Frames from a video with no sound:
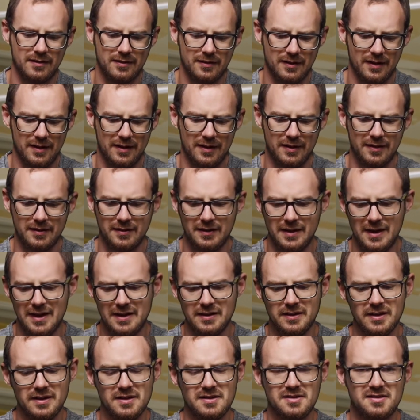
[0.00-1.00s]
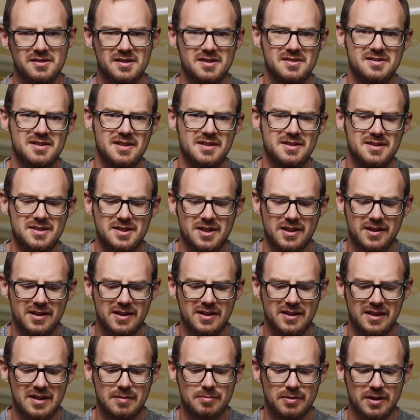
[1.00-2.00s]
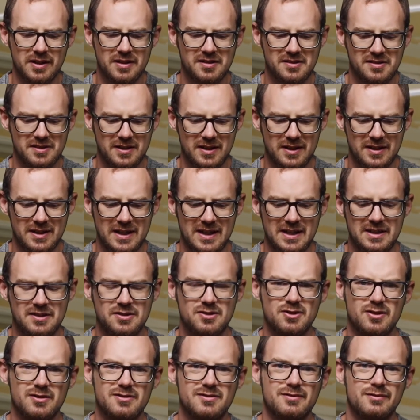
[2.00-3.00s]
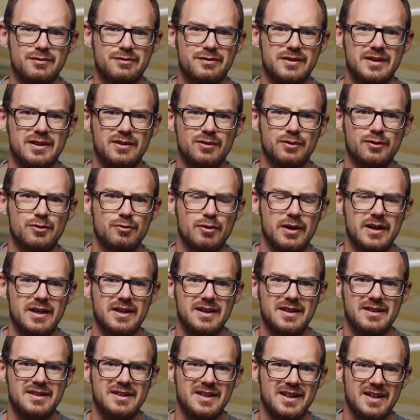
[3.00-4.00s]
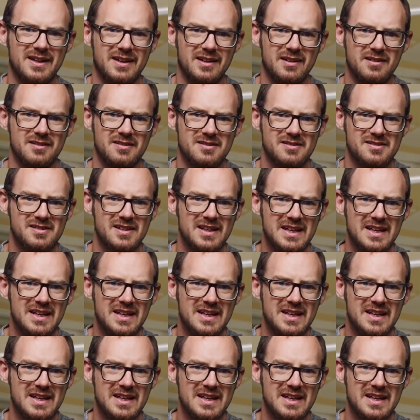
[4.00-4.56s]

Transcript: Like, it's entirely plastic. It doesn't feel great in your hands.